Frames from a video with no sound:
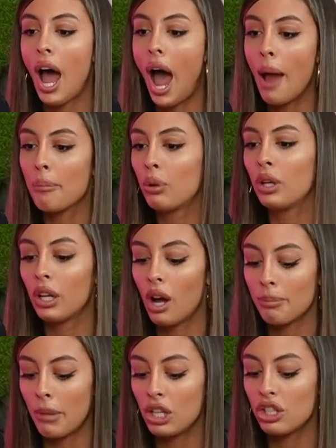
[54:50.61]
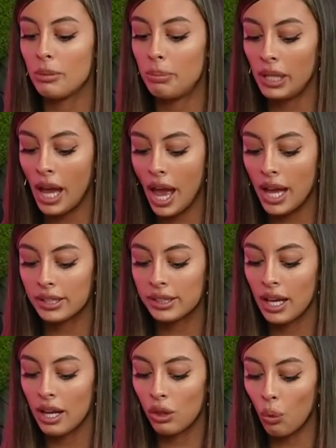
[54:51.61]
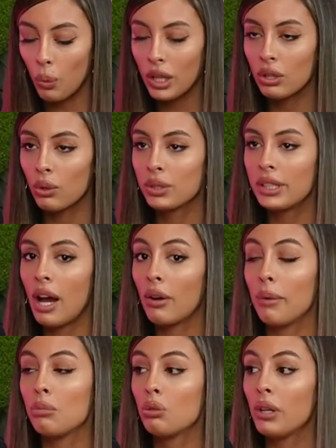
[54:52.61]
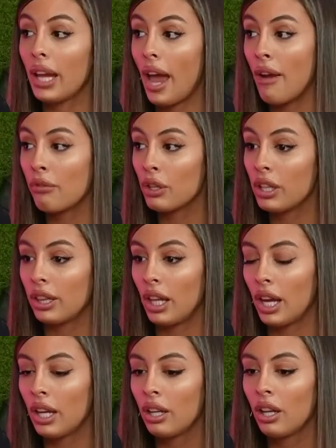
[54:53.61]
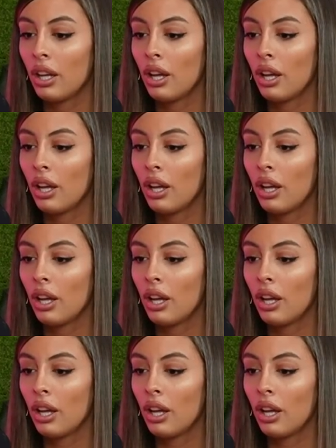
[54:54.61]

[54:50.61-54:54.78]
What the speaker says: I'm putting on my GPS, the windows down. I'm doing everything.